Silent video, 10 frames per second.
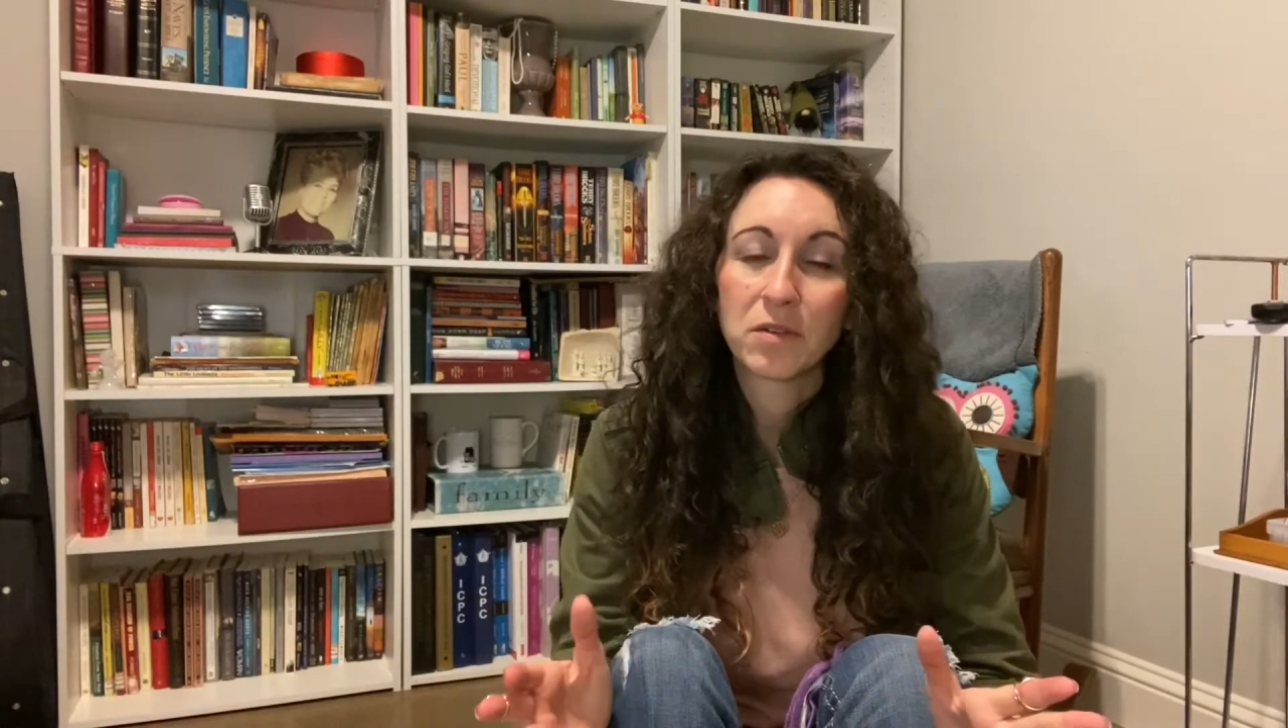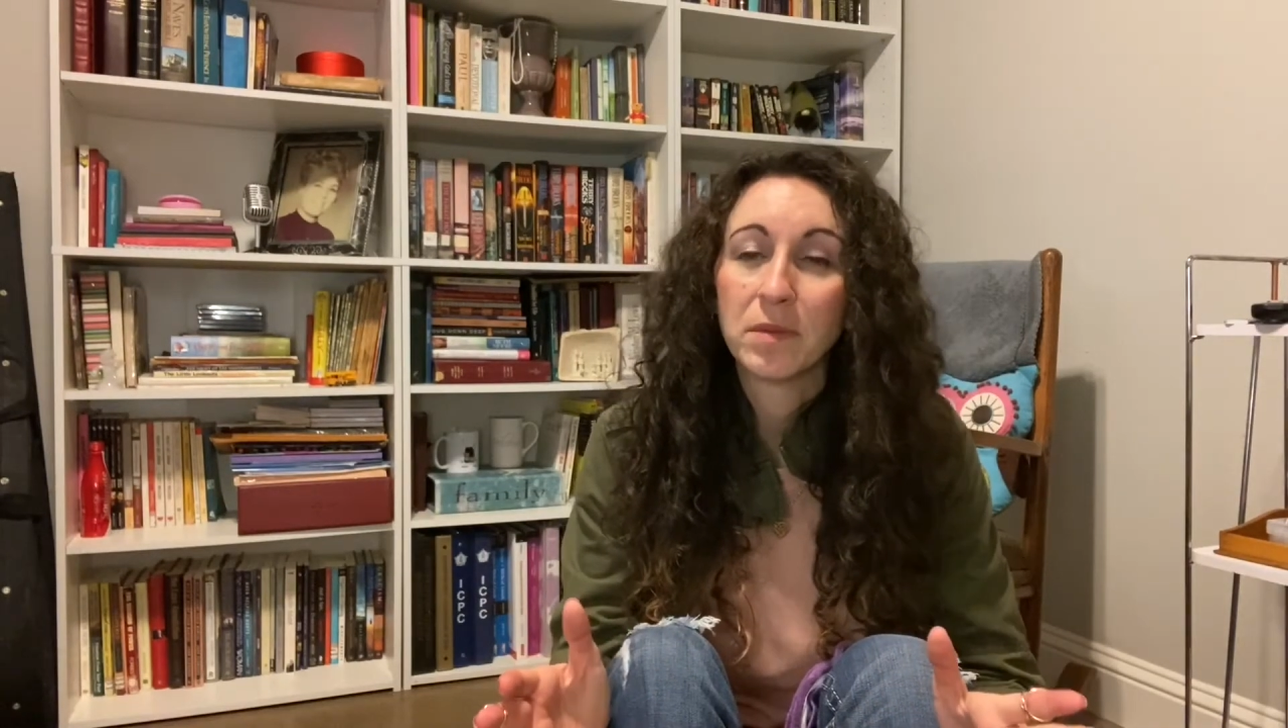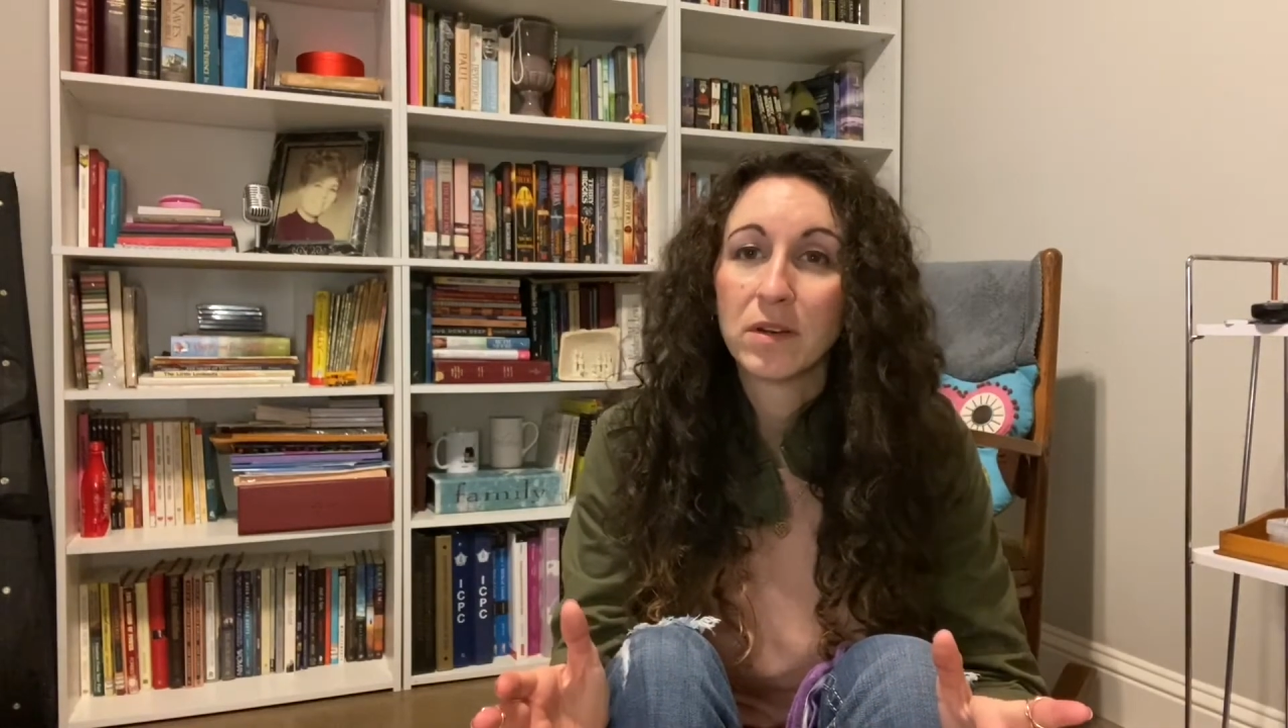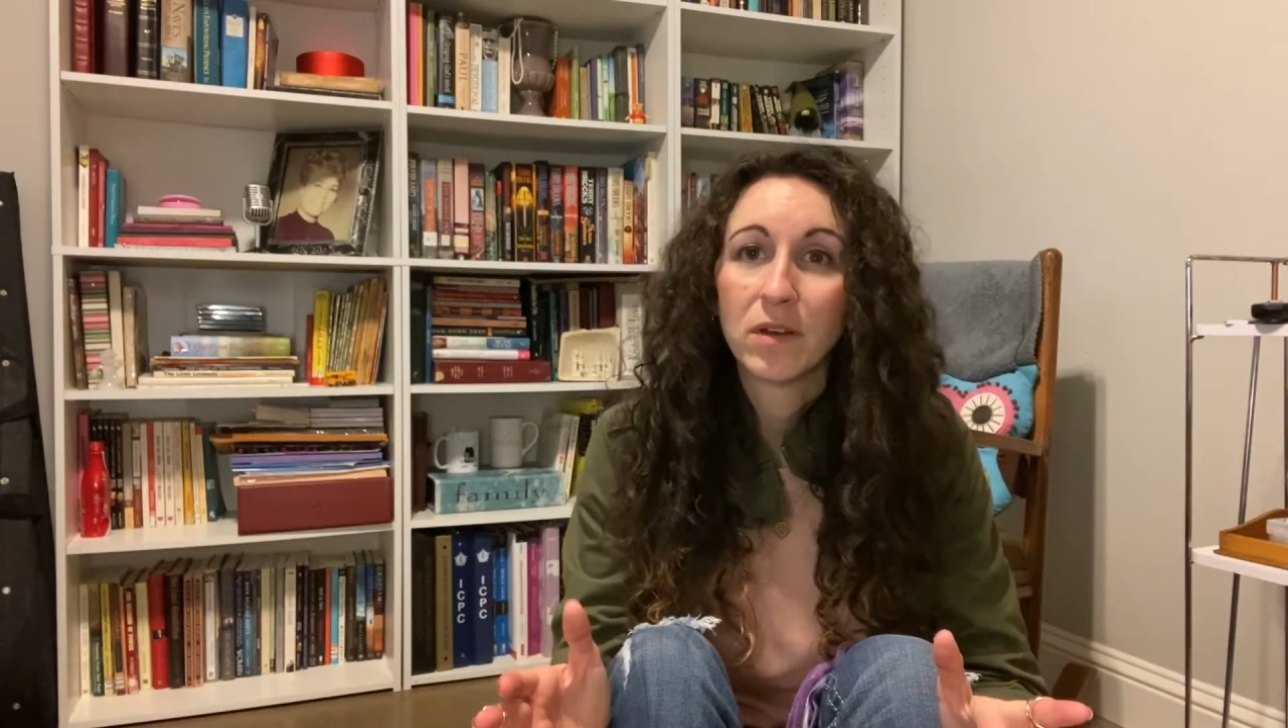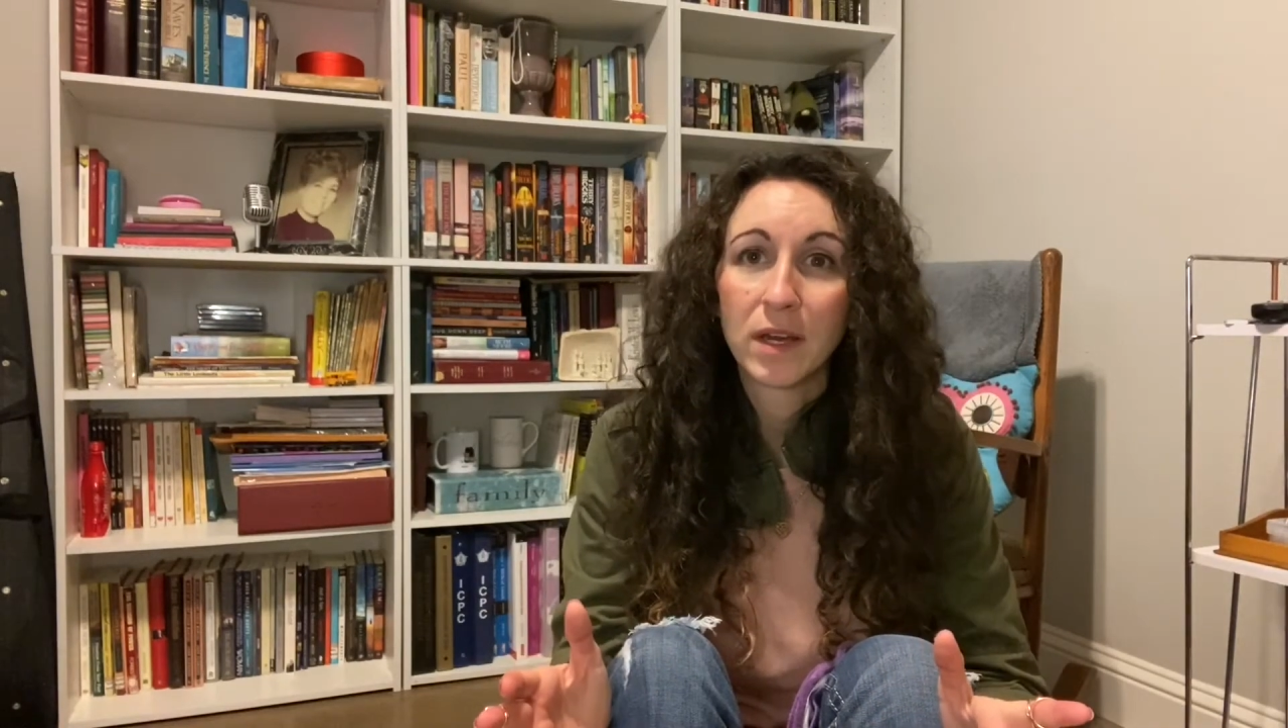
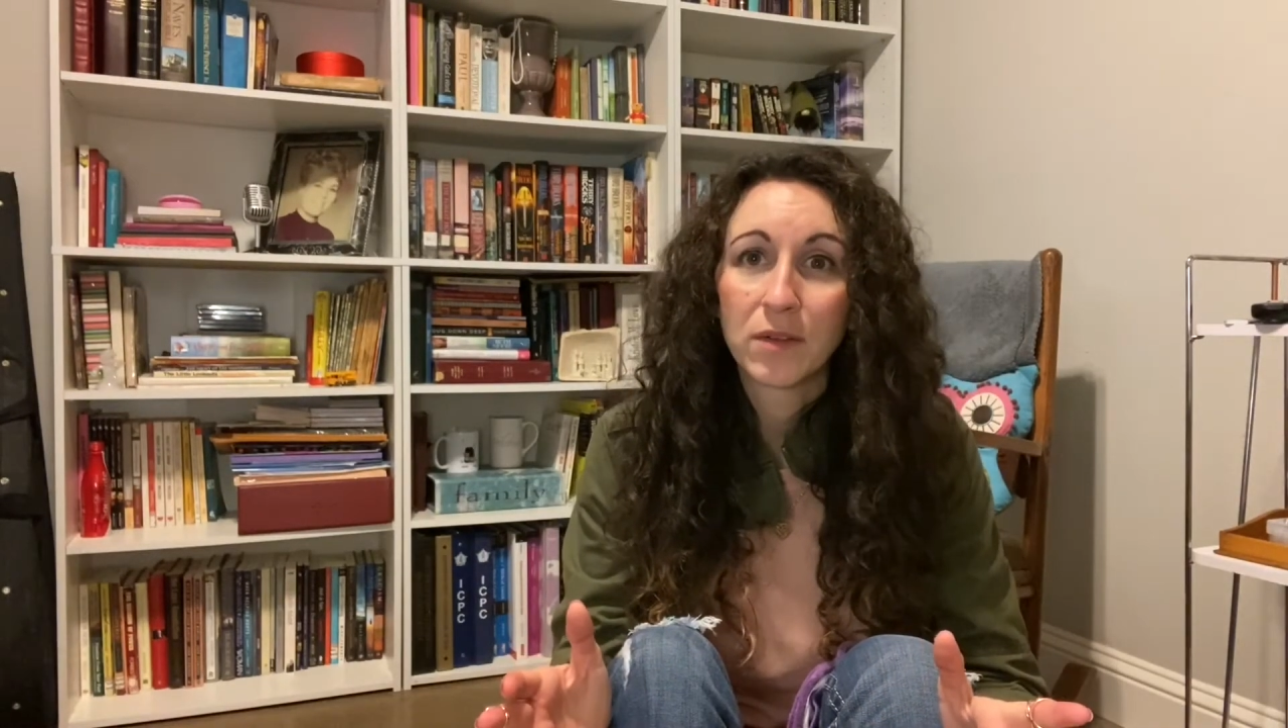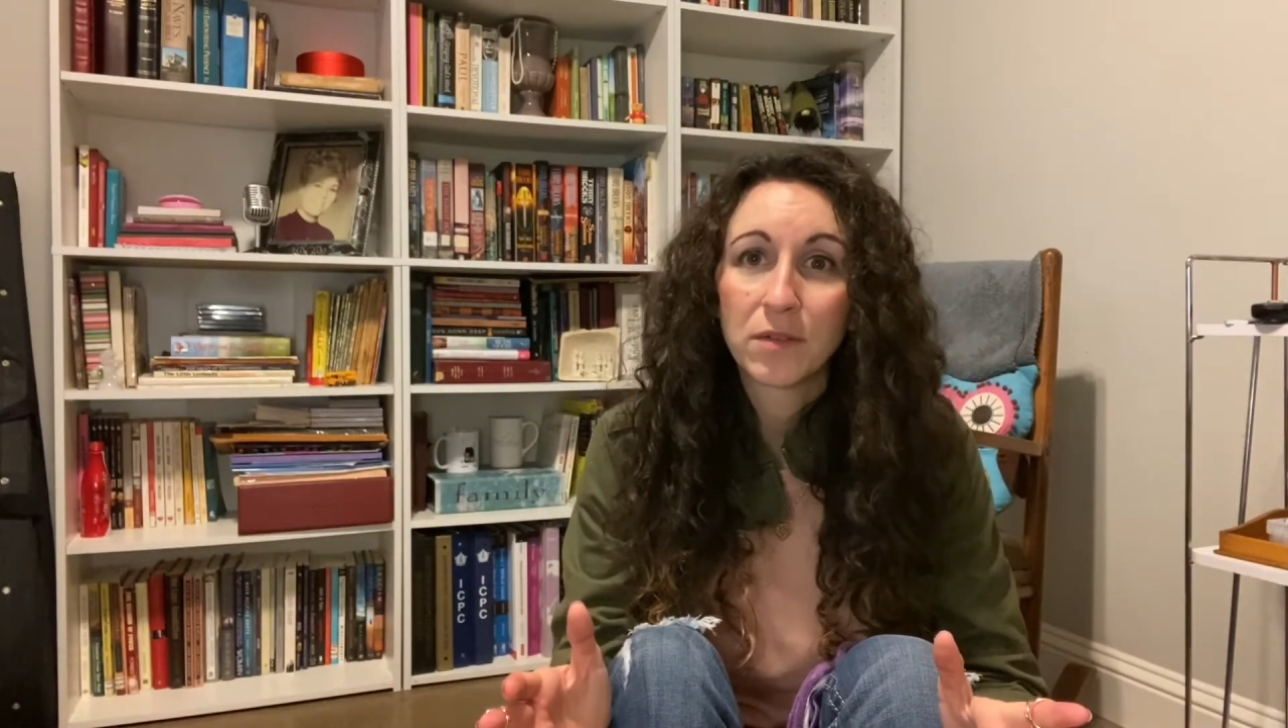mental health.